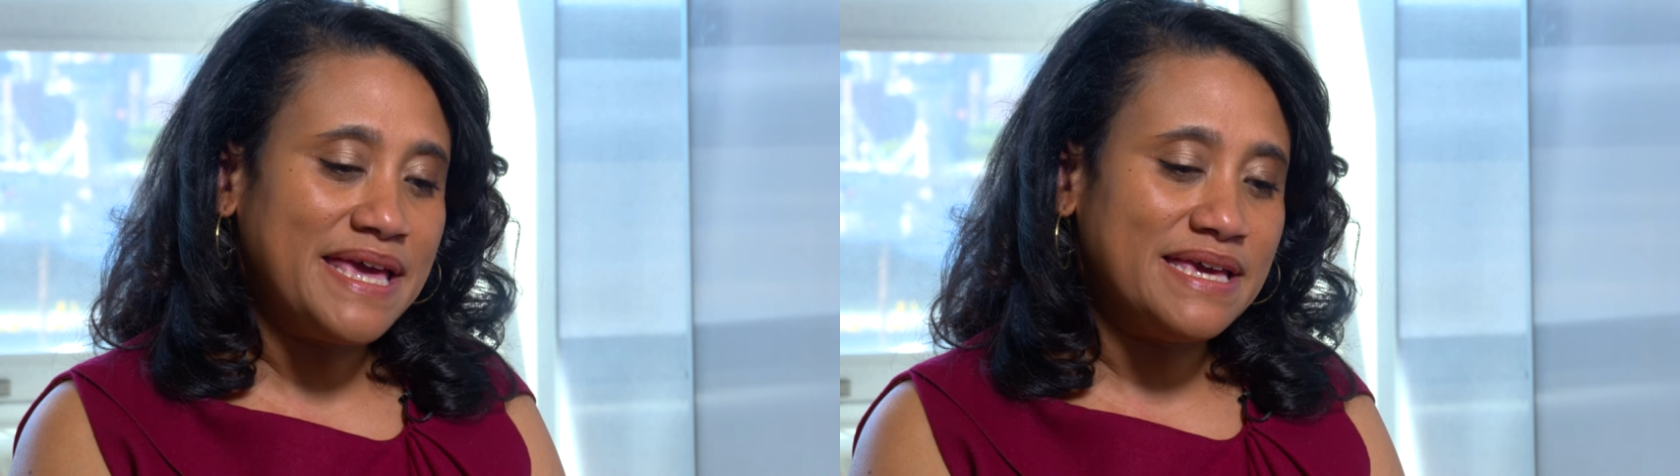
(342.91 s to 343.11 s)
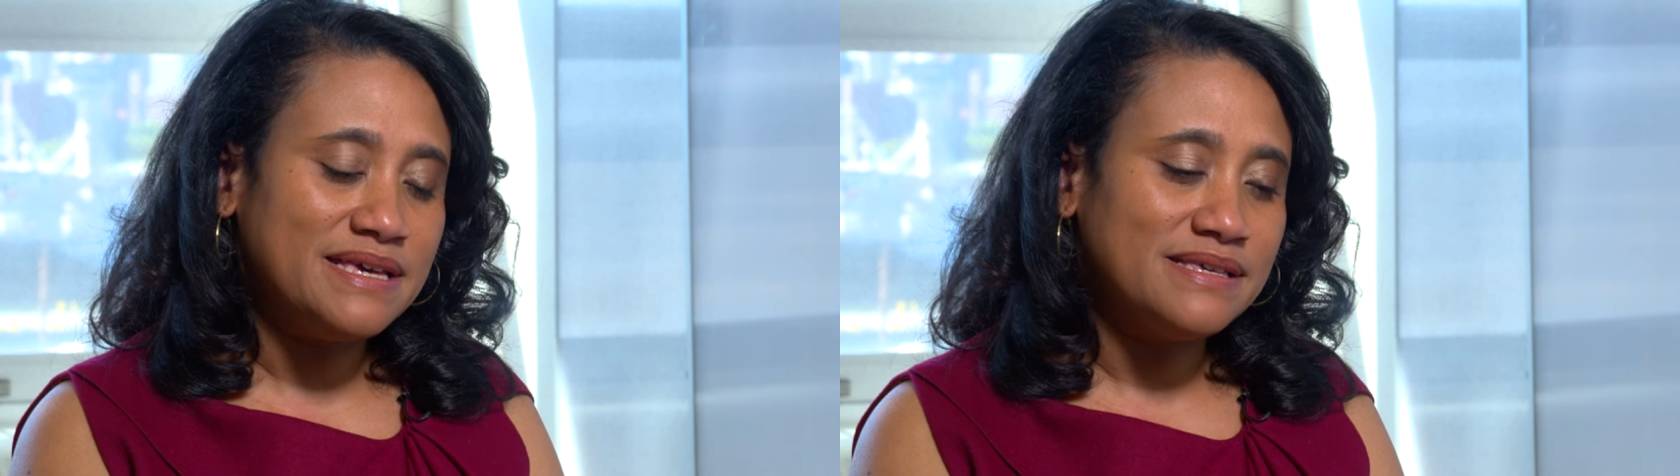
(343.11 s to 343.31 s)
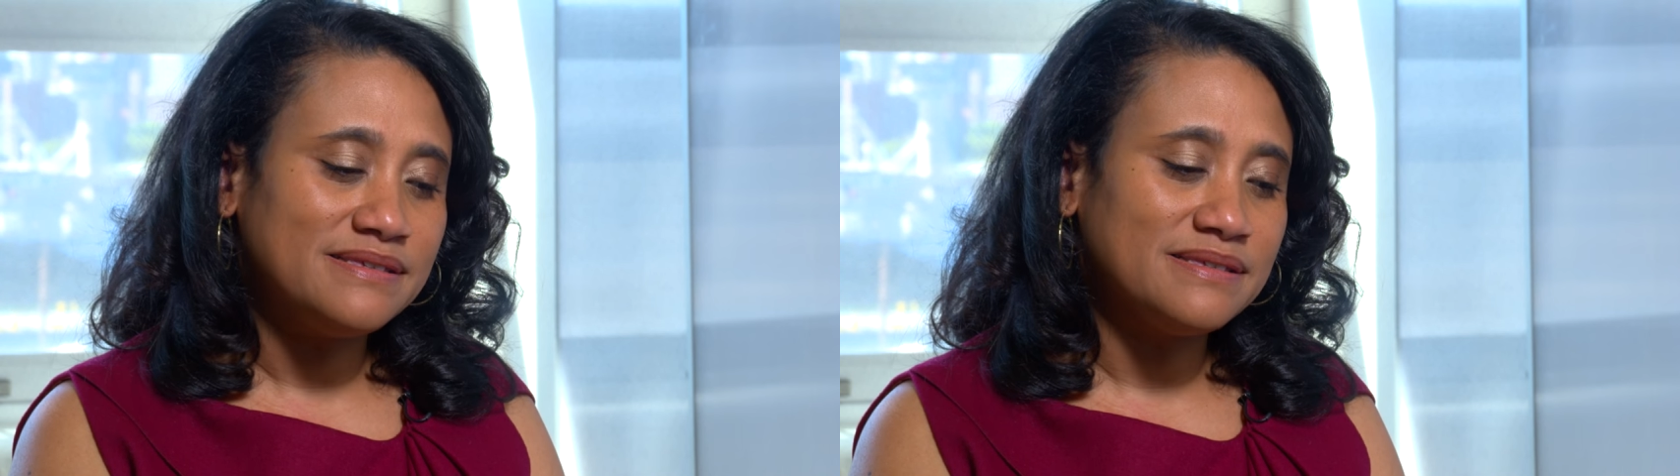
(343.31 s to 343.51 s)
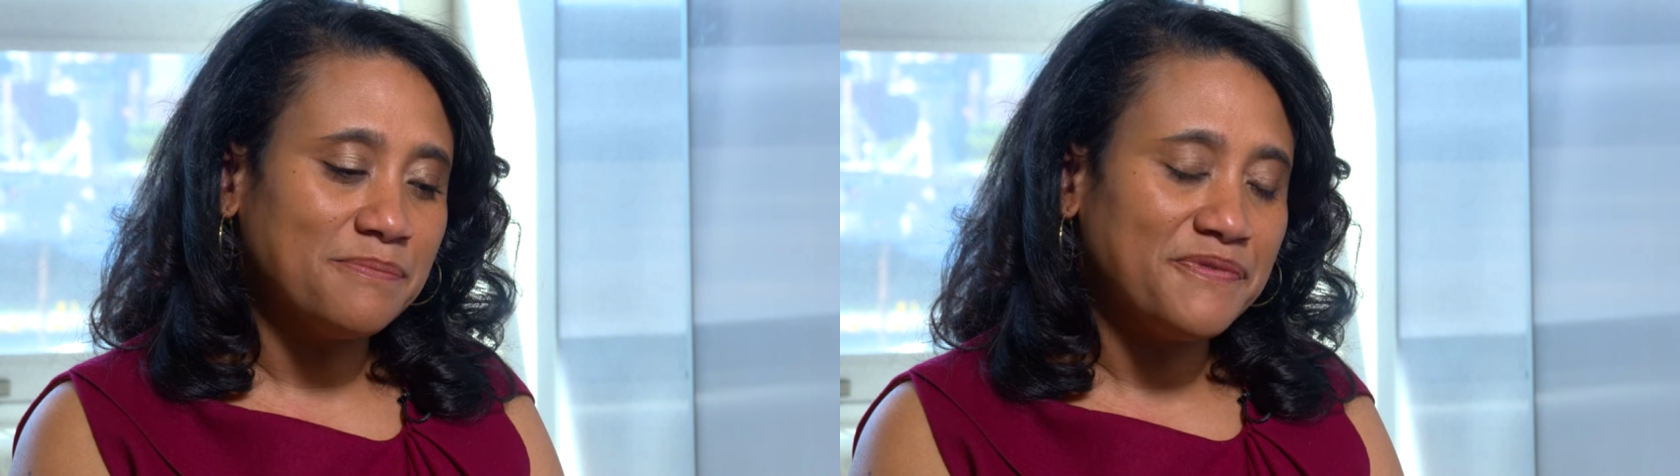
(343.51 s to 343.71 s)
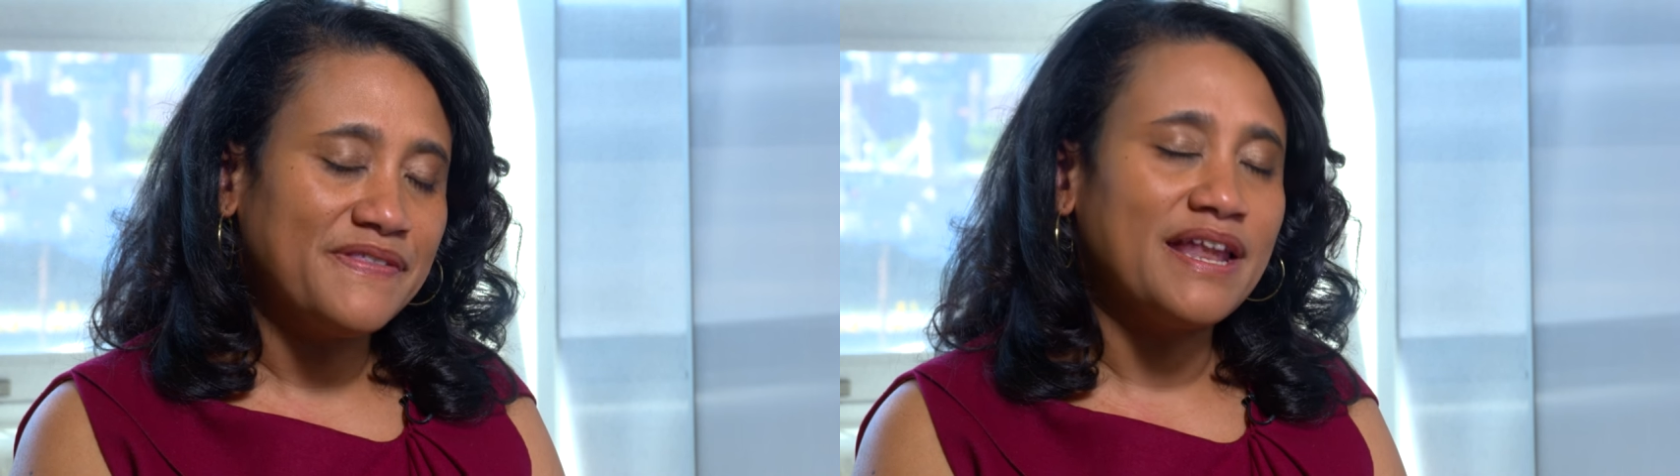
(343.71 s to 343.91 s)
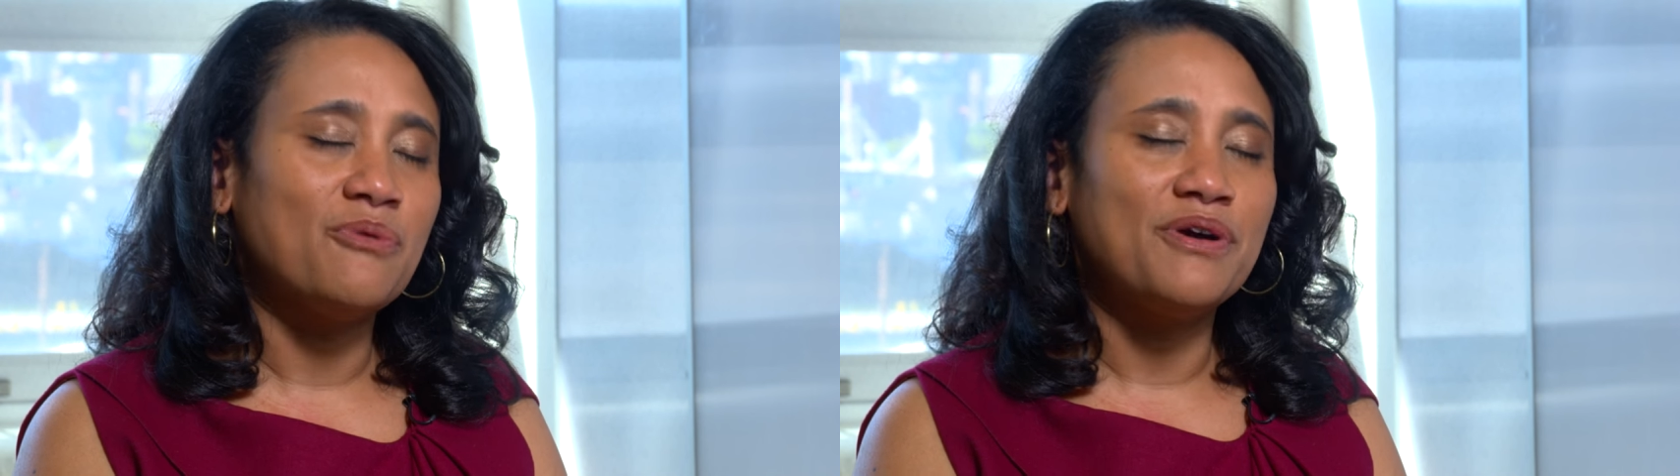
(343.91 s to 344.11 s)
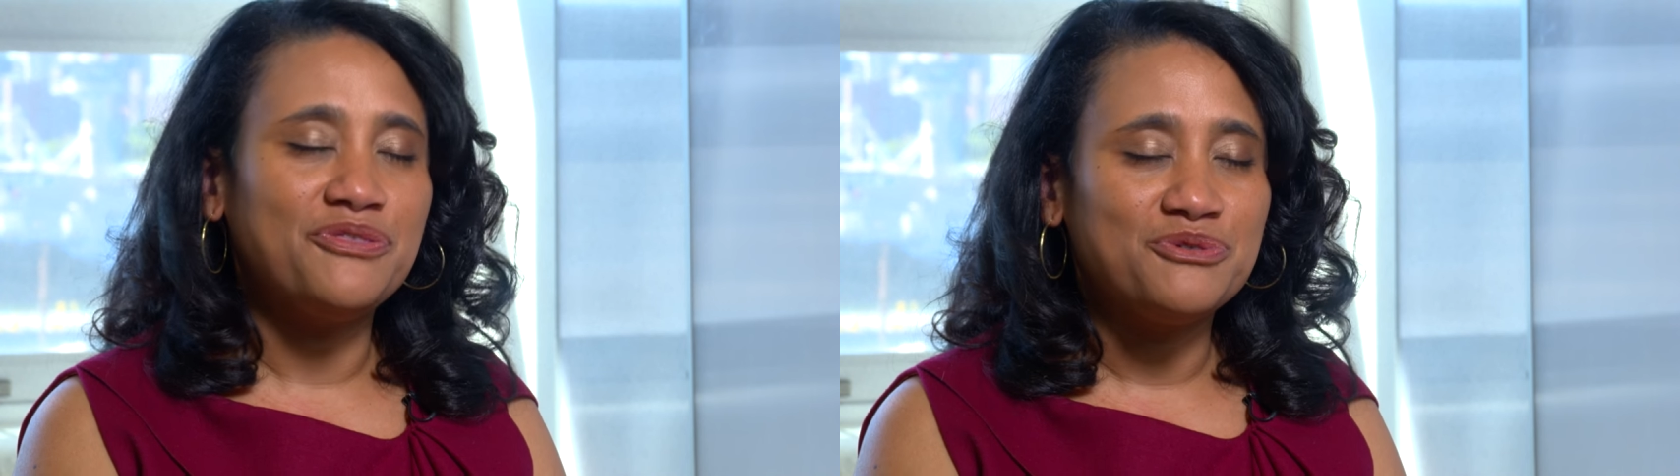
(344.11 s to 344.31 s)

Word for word: is something that I went